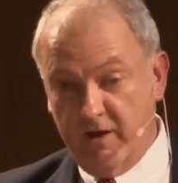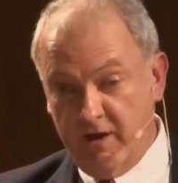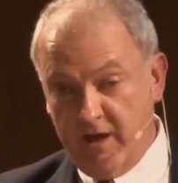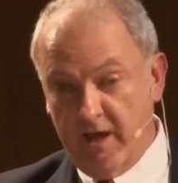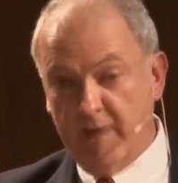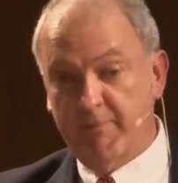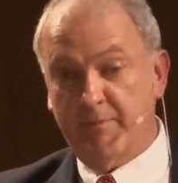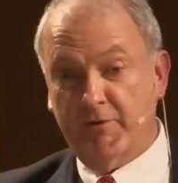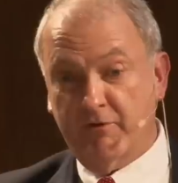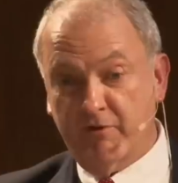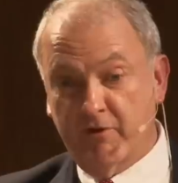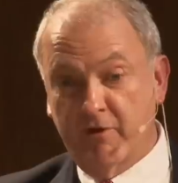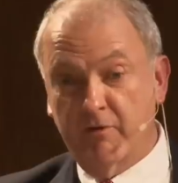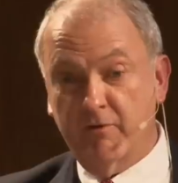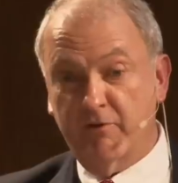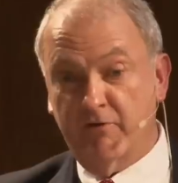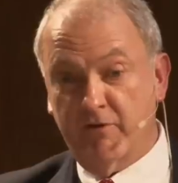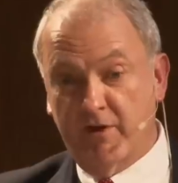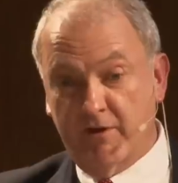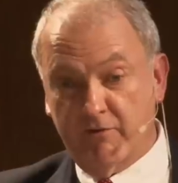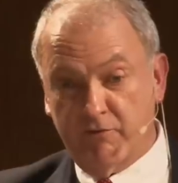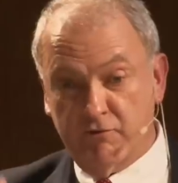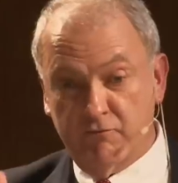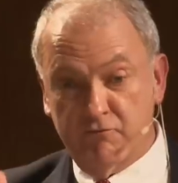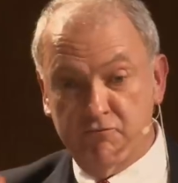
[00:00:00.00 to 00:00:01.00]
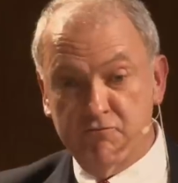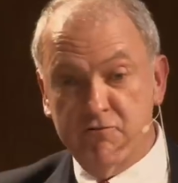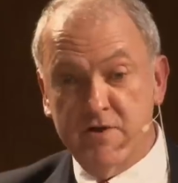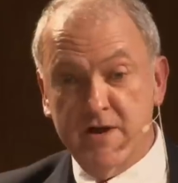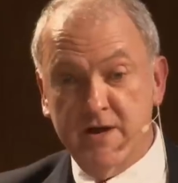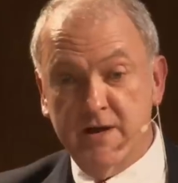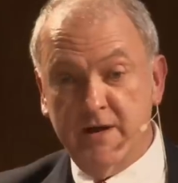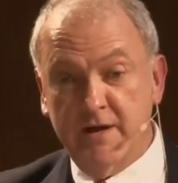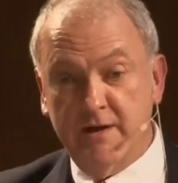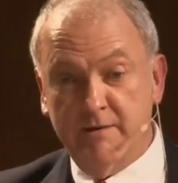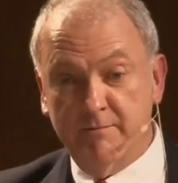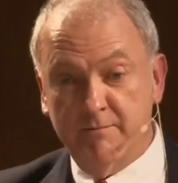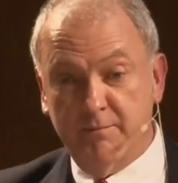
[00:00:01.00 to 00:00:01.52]
episodes. That's
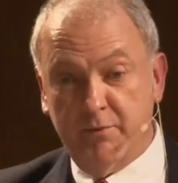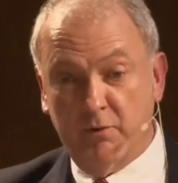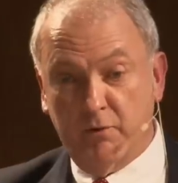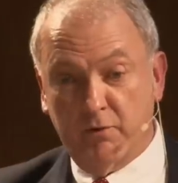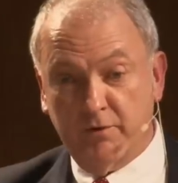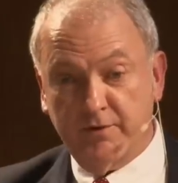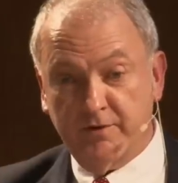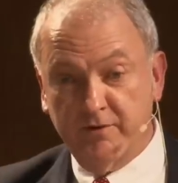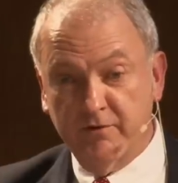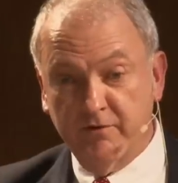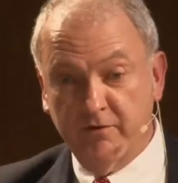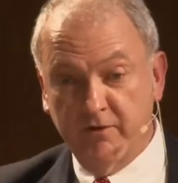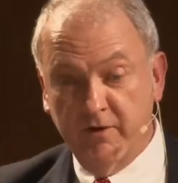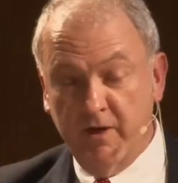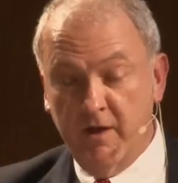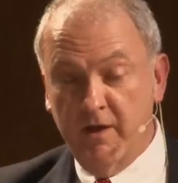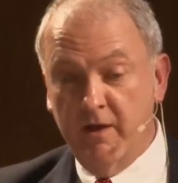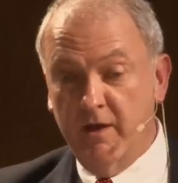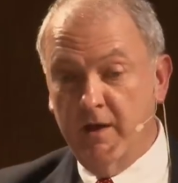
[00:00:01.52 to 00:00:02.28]
really important.